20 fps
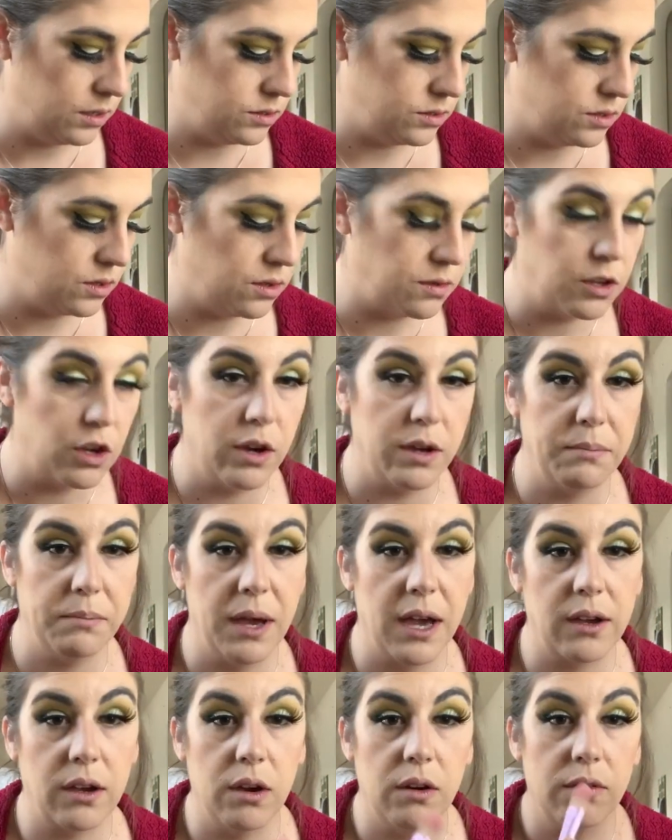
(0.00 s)
So I'm going
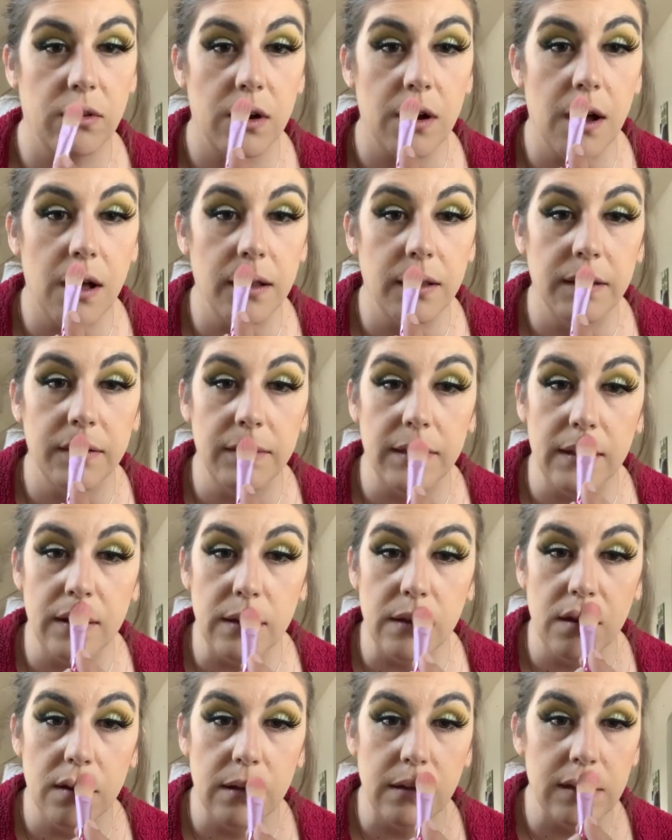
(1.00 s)
back over all of
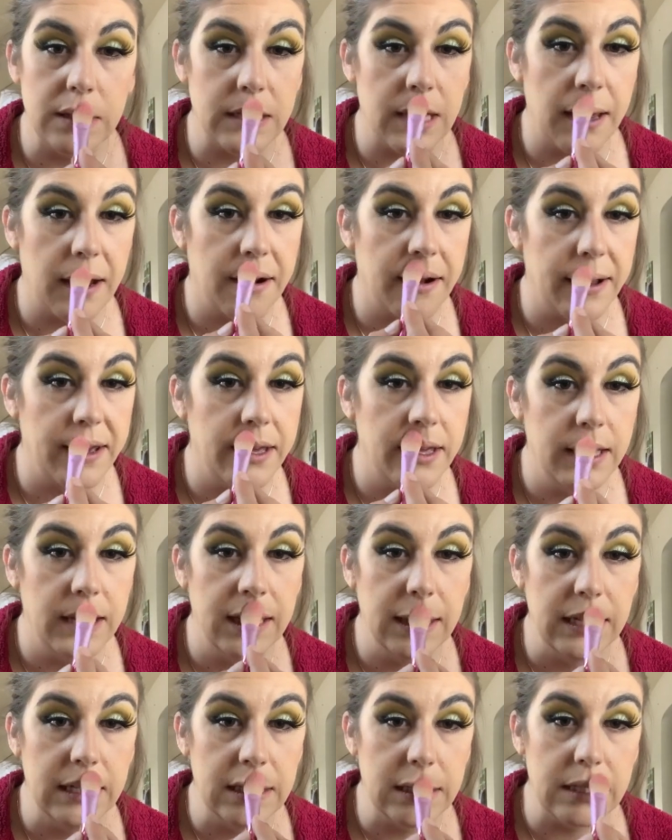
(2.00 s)
those
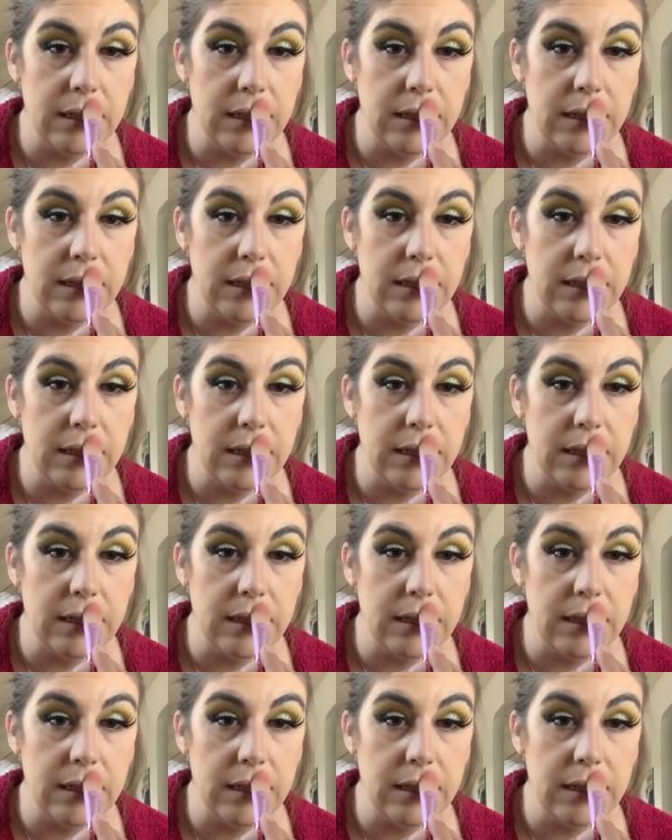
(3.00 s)
areas,